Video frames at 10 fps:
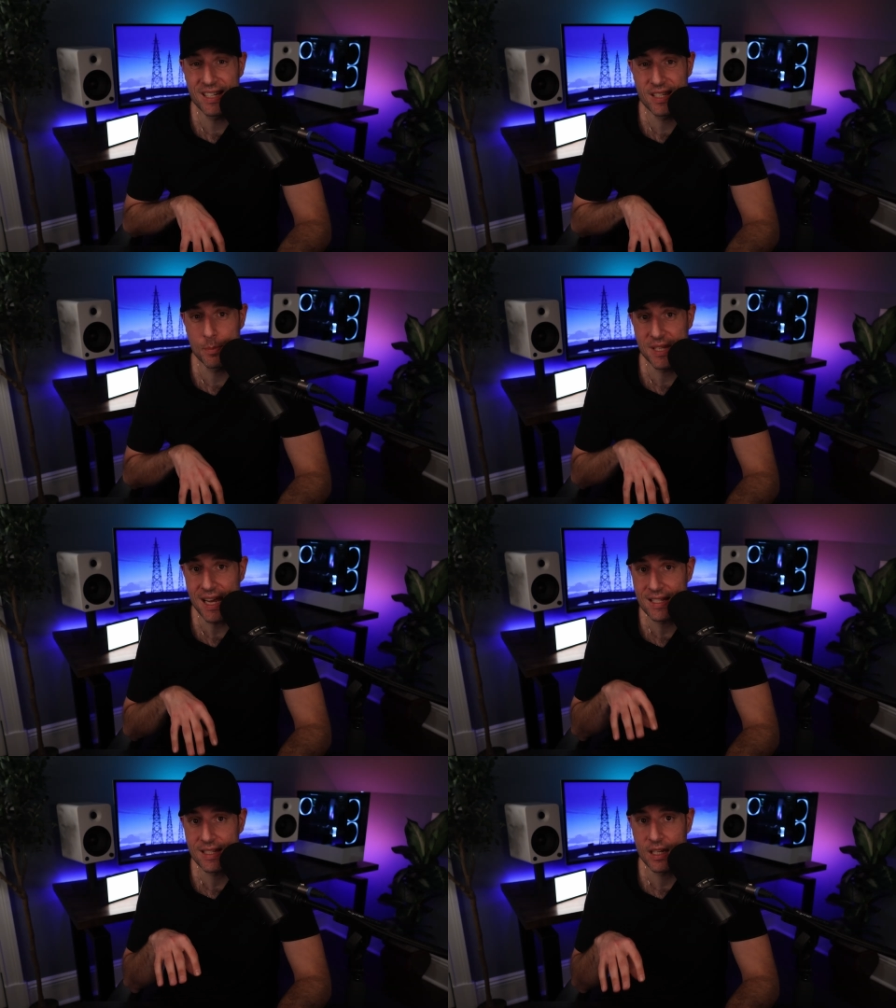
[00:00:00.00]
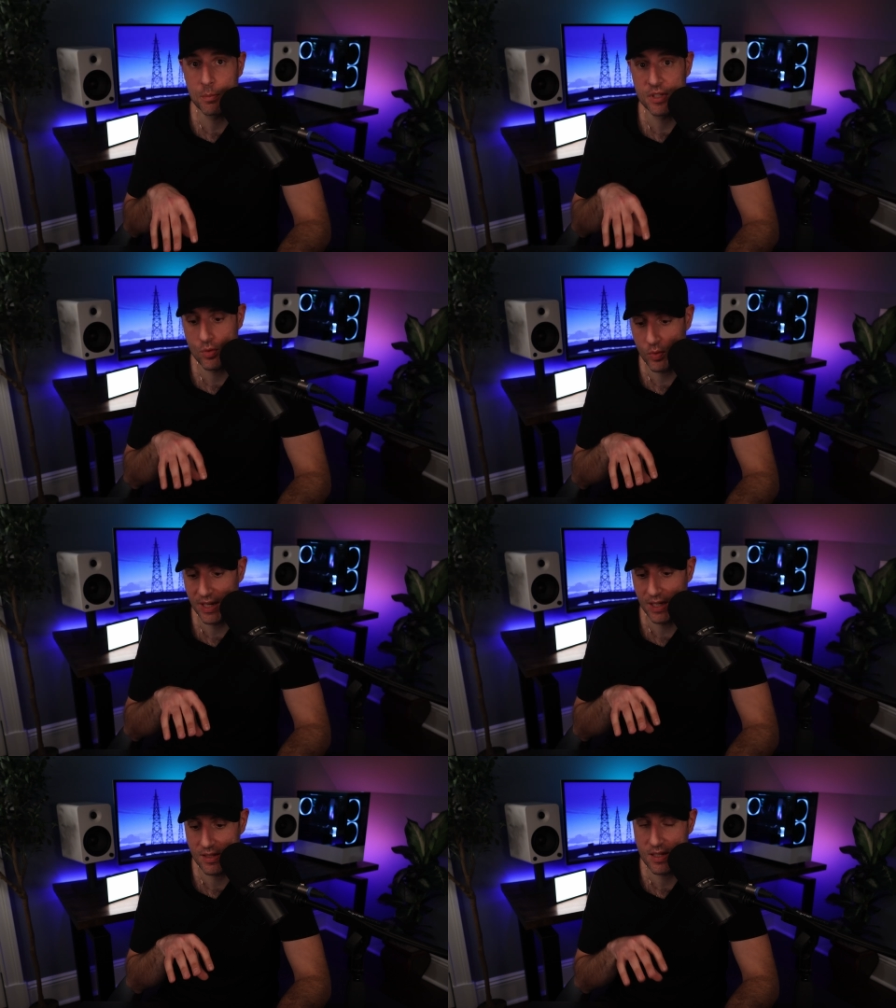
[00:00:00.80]
did some testing
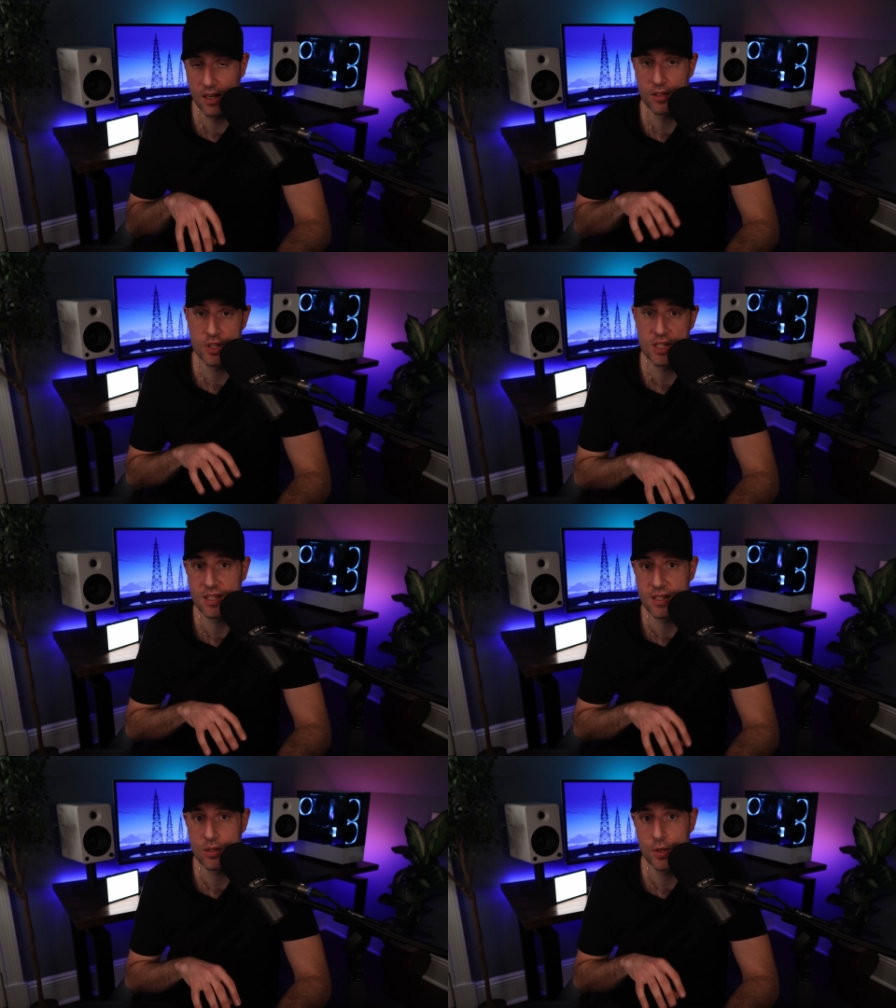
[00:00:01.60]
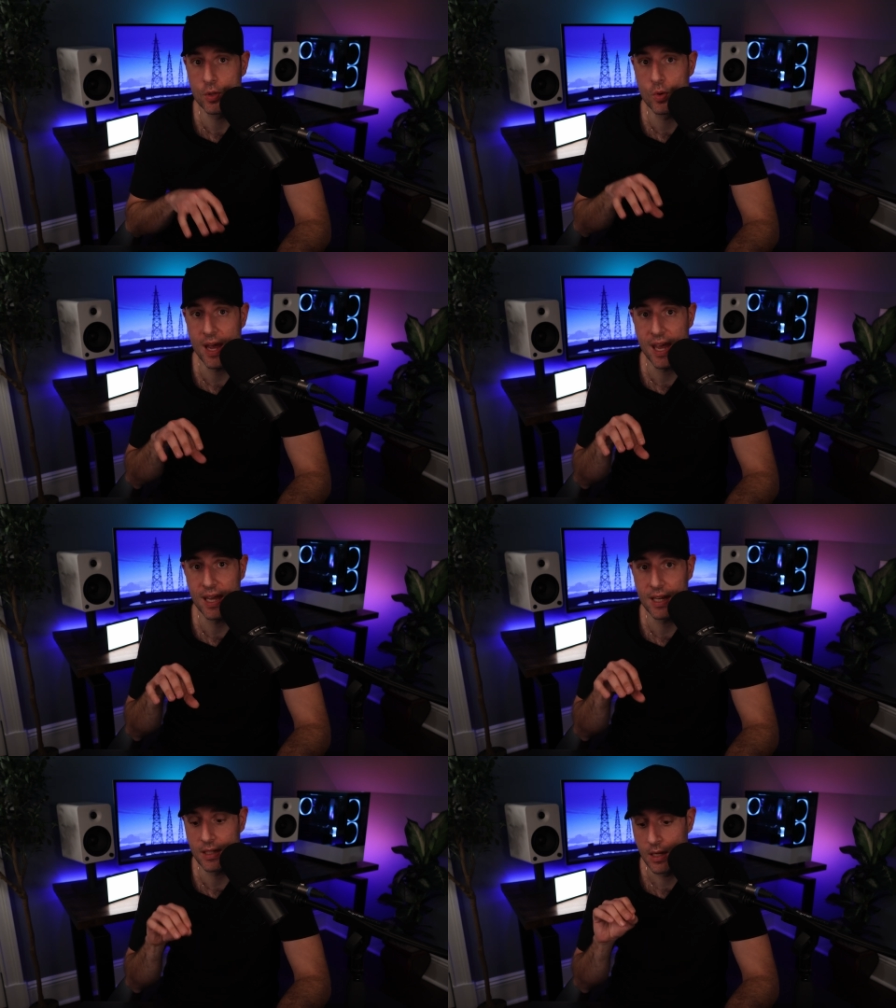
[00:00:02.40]
between Synology C2
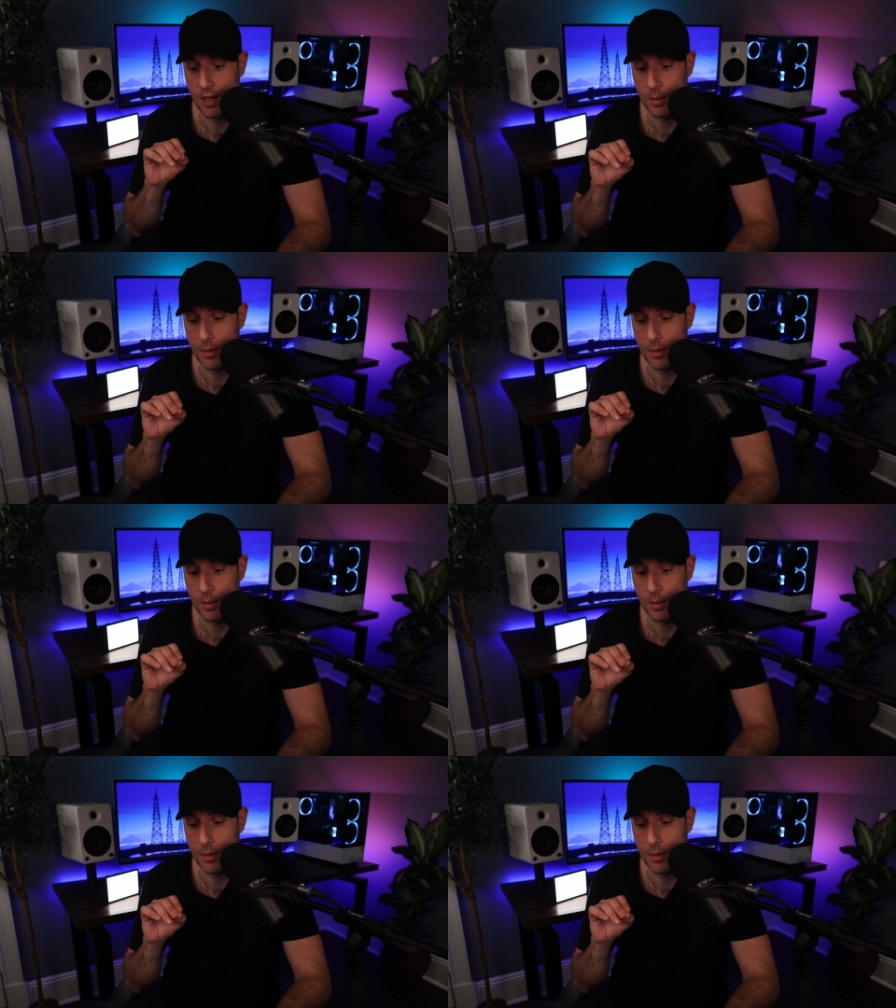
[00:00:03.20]
and